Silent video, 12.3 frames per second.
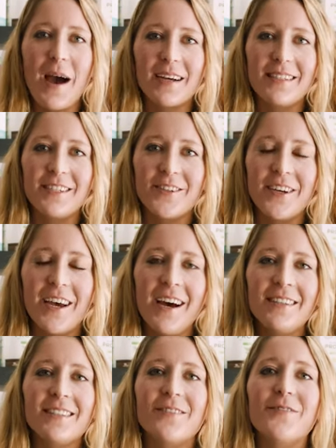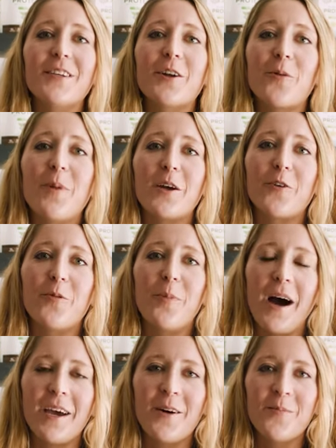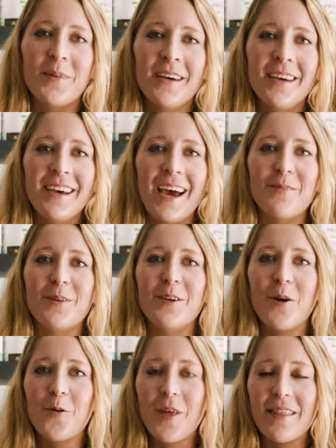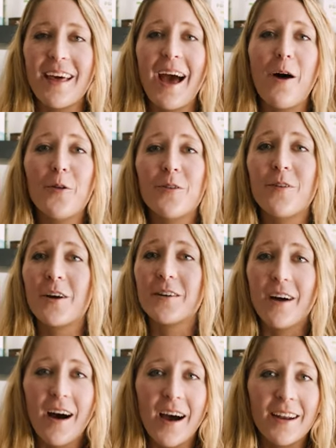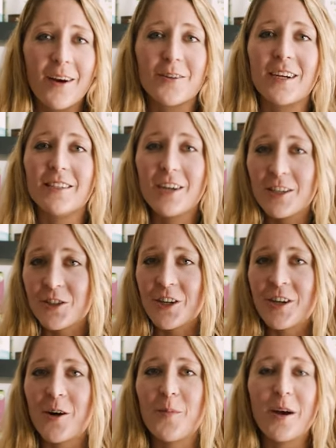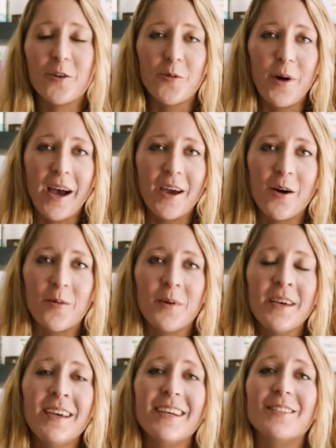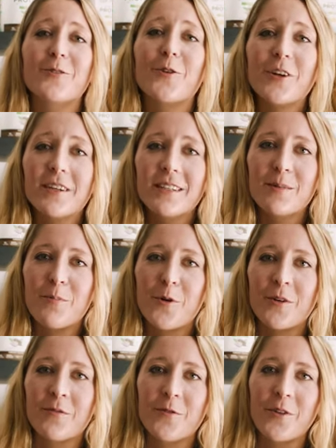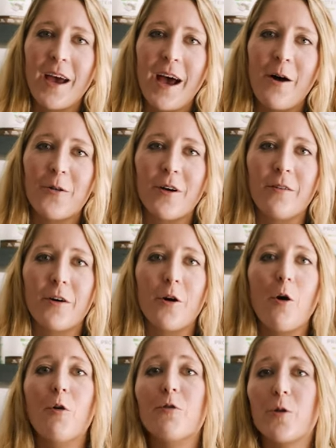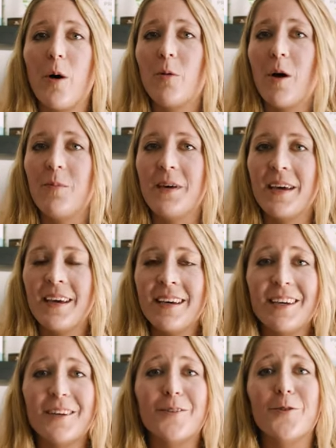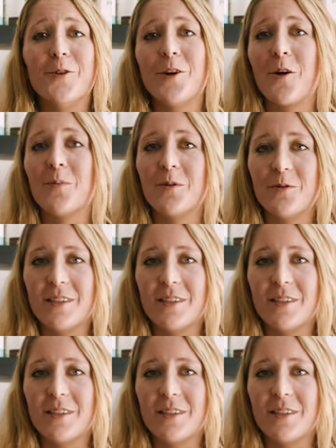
bacteria to feed our microbiome. And we know that the health of our gut, our digestion, our microbiome is critically important for the health of our overall well-being, including our immune